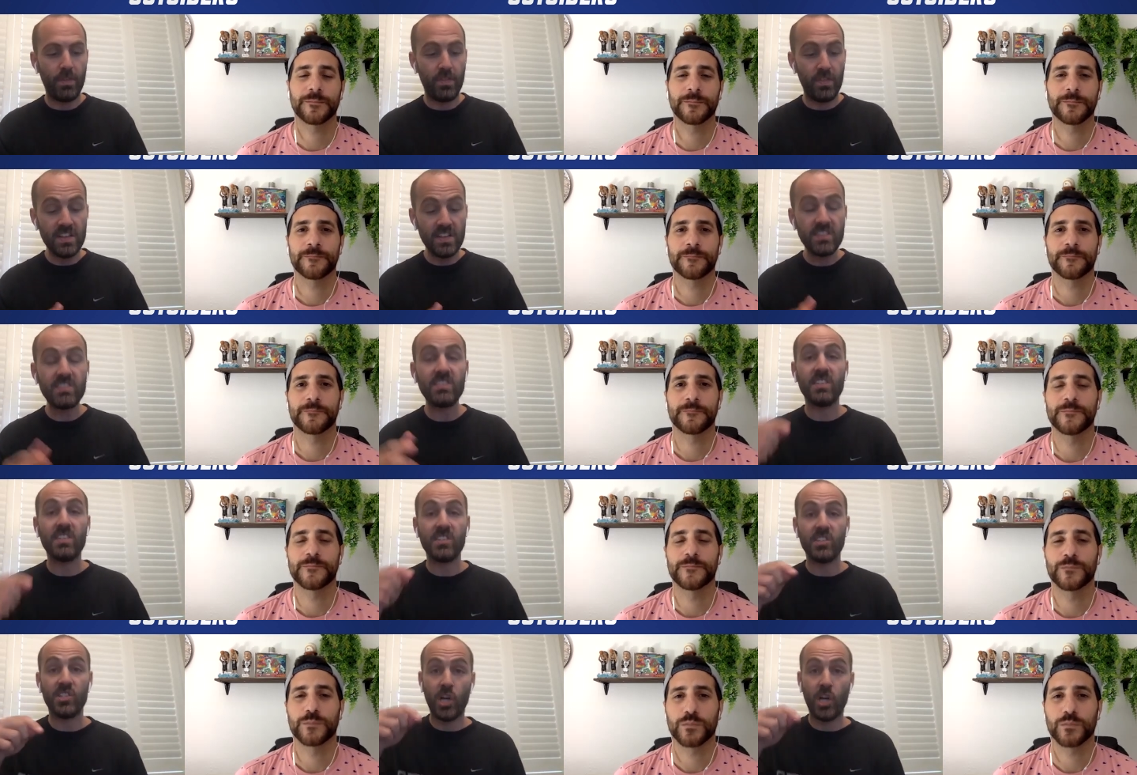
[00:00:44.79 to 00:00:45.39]

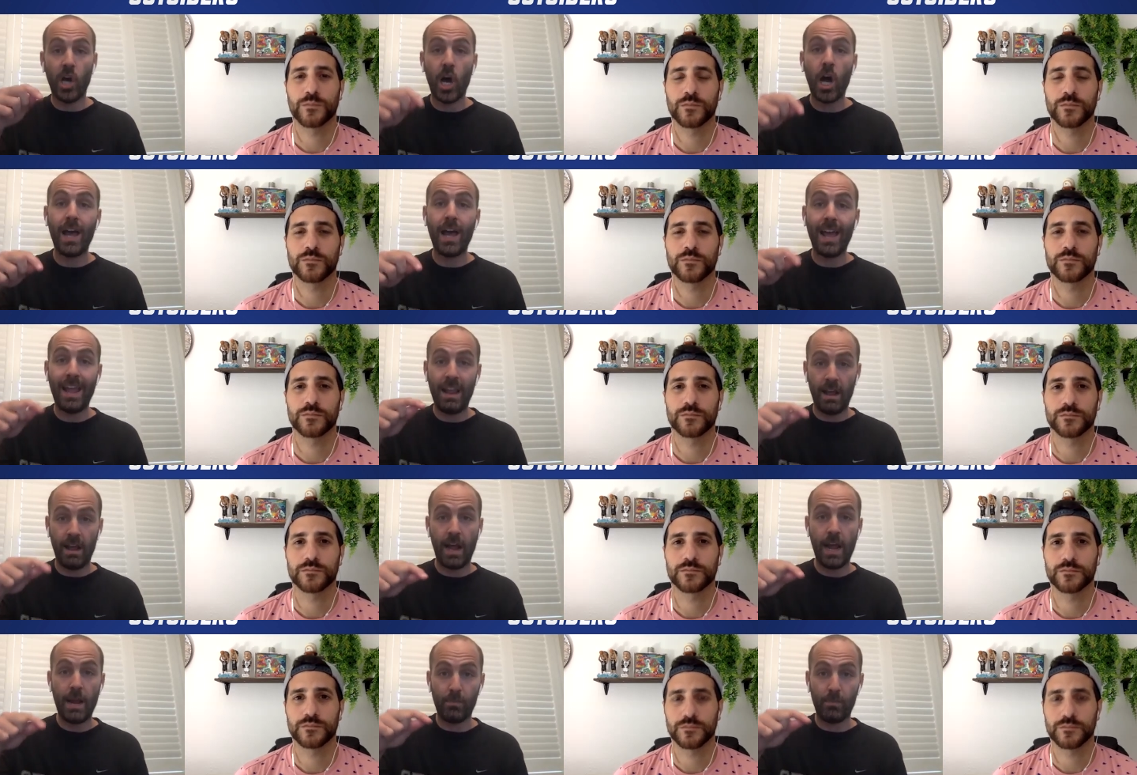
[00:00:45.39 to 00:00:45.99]
Speaker 1: this is not
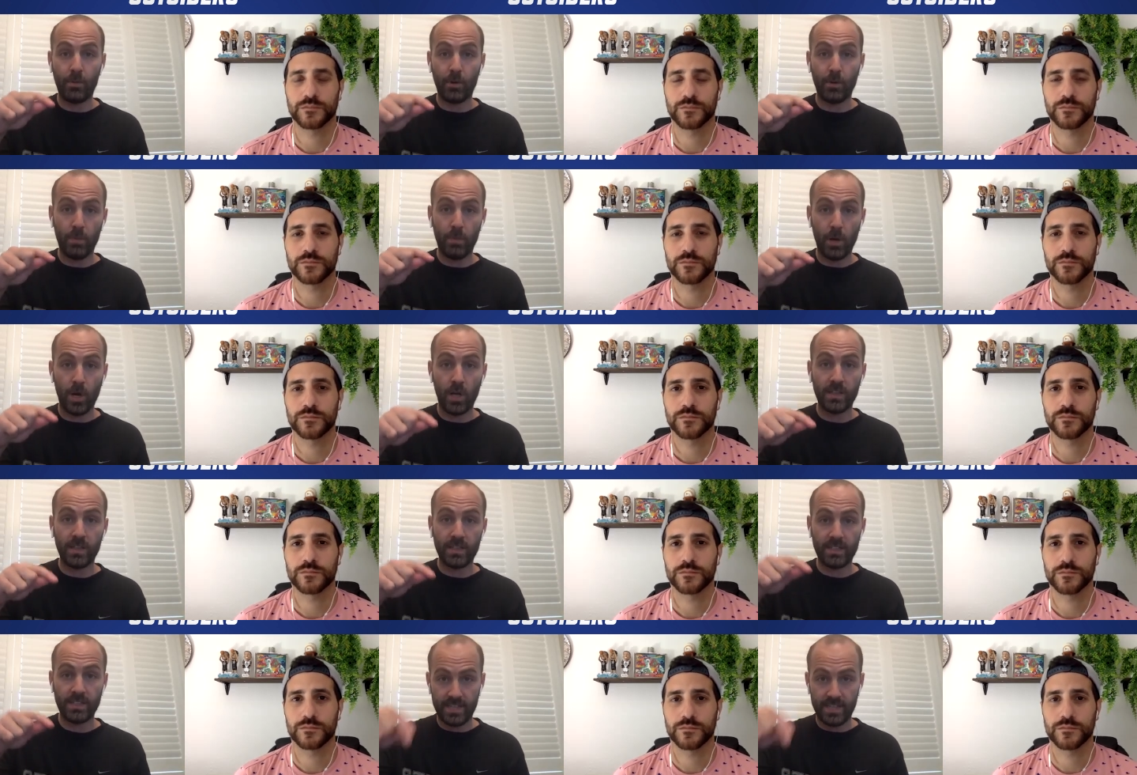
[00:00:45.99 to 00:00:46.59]
a
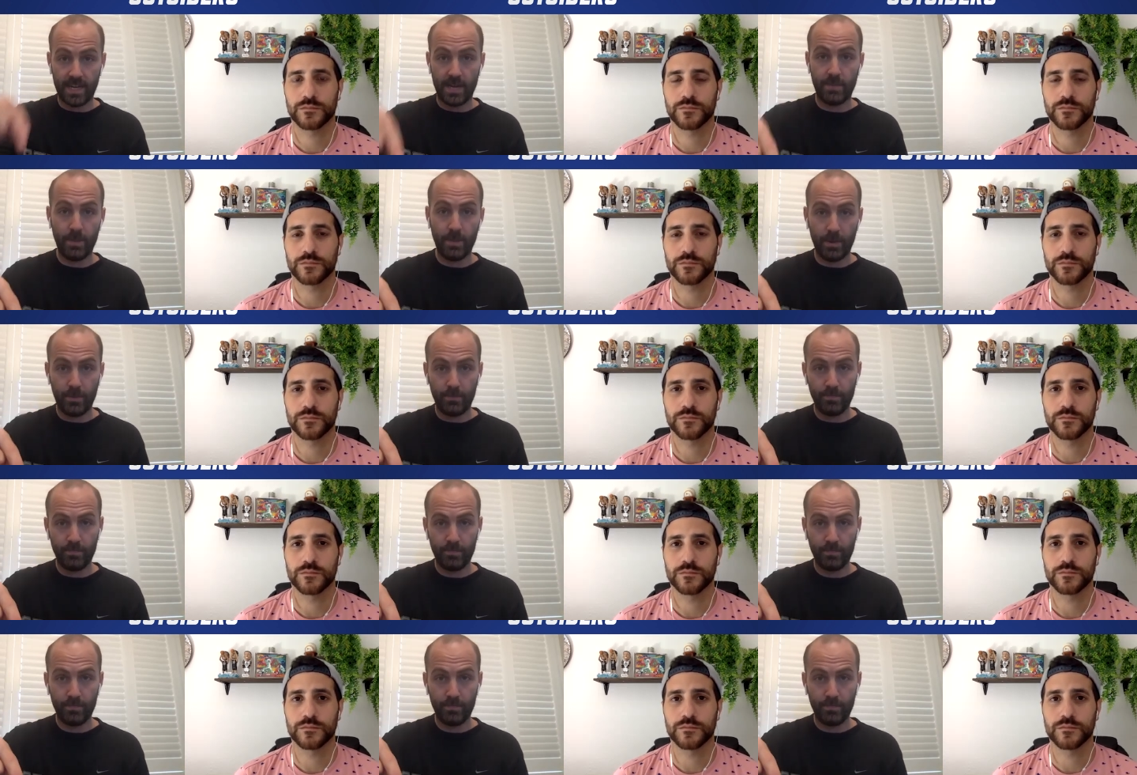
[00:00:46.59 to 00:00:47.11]
hyperbolic statement.